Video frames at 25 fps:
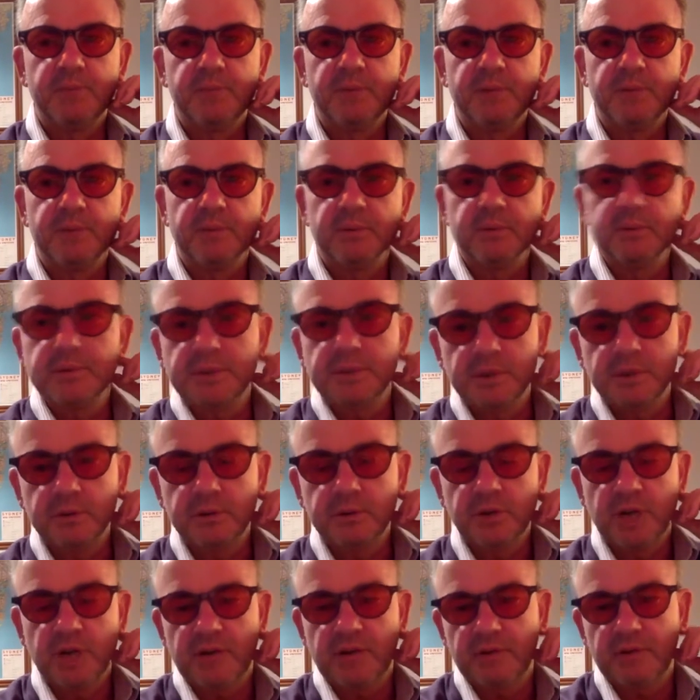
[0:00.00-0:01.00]
people still
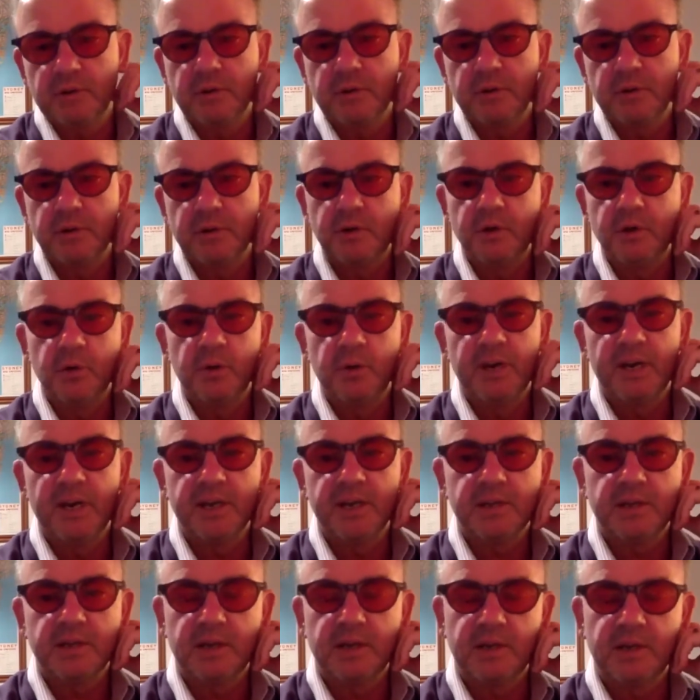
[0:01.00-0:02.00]
travel to the
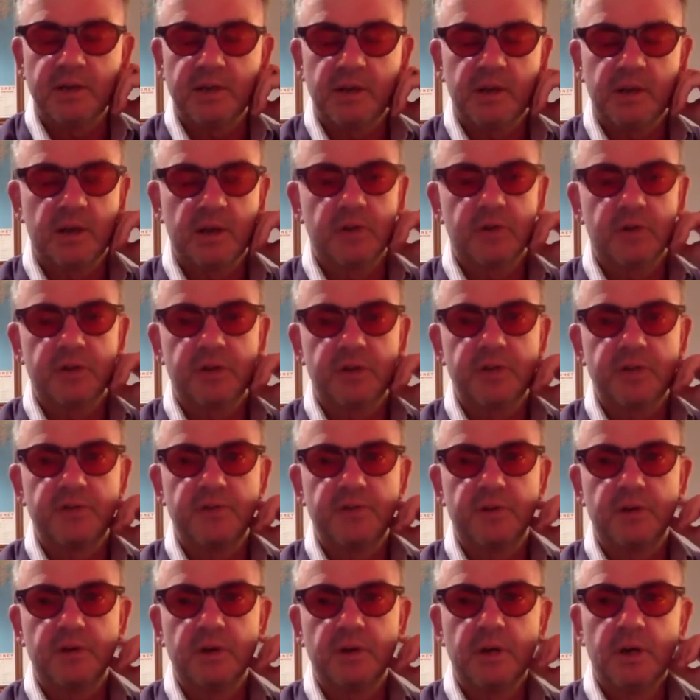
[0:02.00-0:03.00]
US and other countries
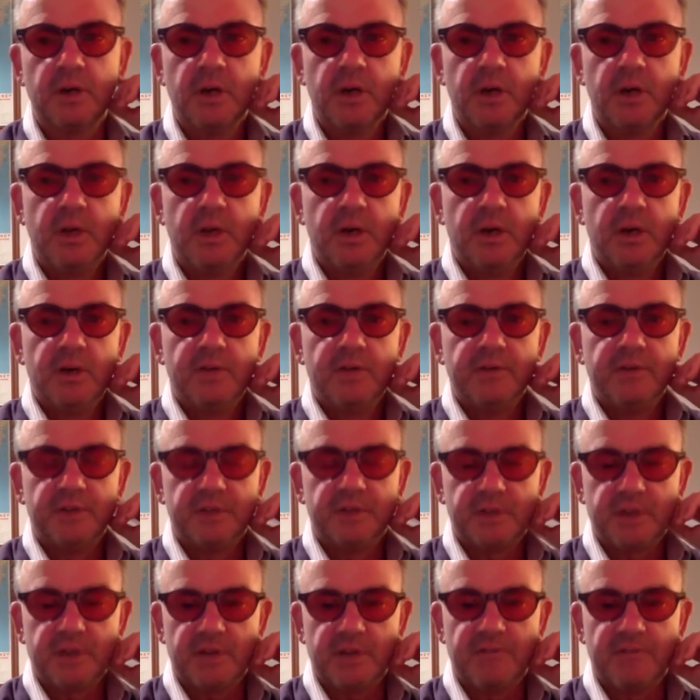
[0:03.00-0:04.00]
for
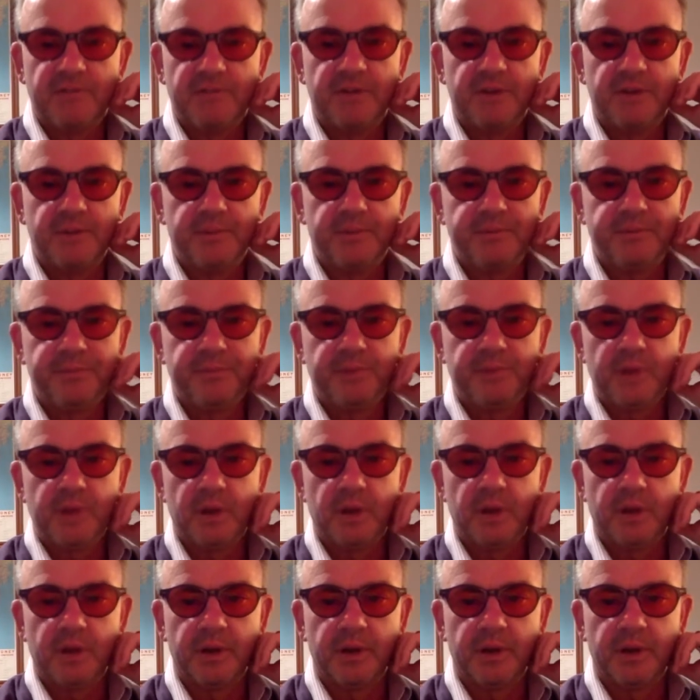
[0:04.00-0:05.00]
stuff that
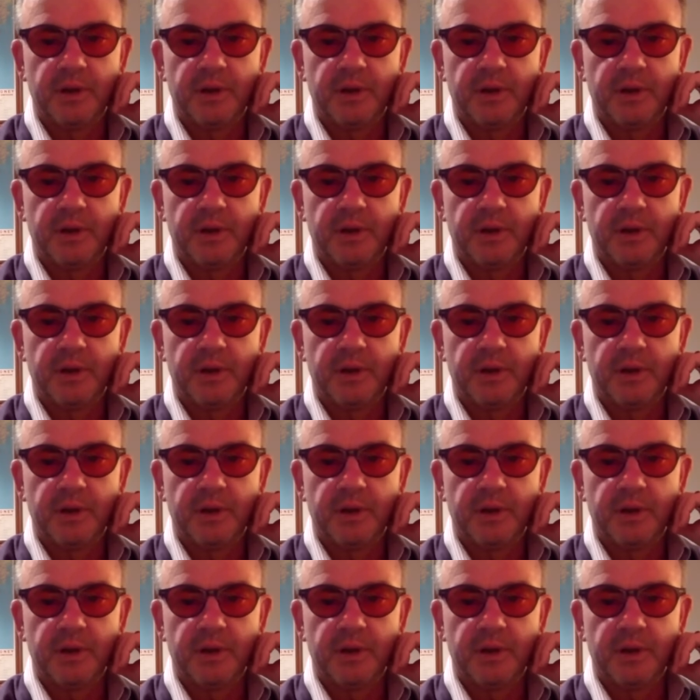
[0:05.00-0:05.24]
a lot of